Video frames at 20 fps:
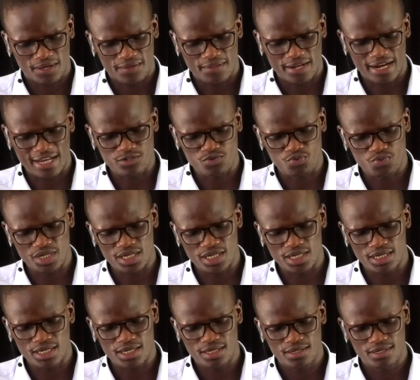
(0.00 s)
That as
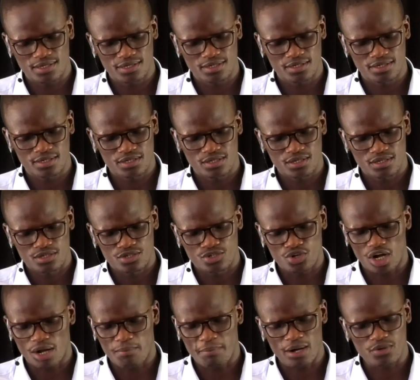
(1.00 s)
we
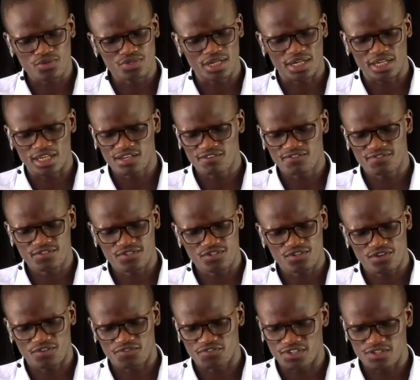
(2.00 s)
talk about the
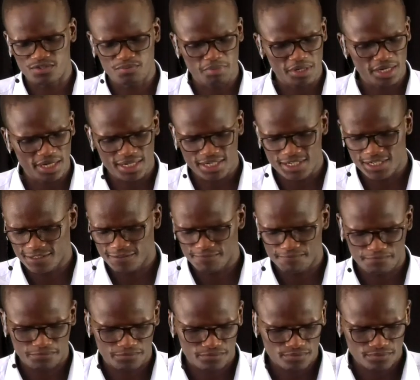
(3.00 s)
gifts of the Spirit,
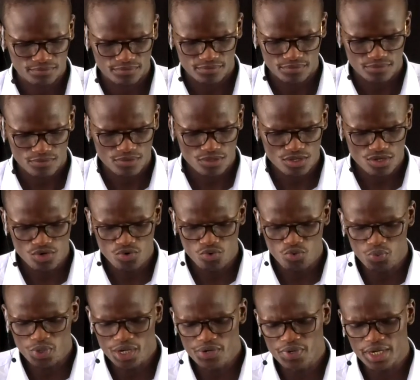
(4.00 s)

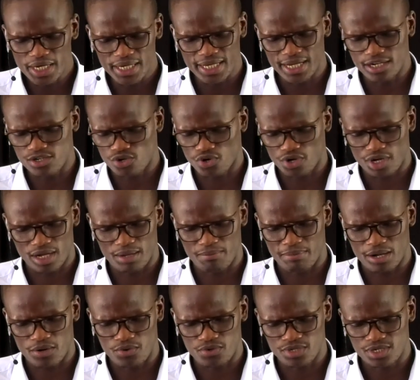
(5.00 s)
we really are talking
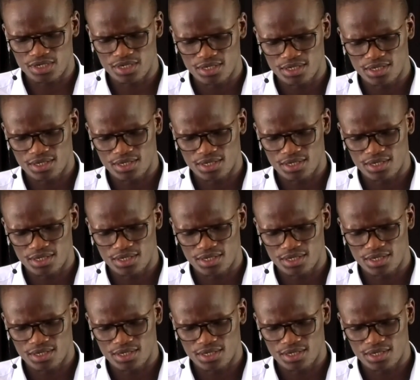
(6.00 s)
about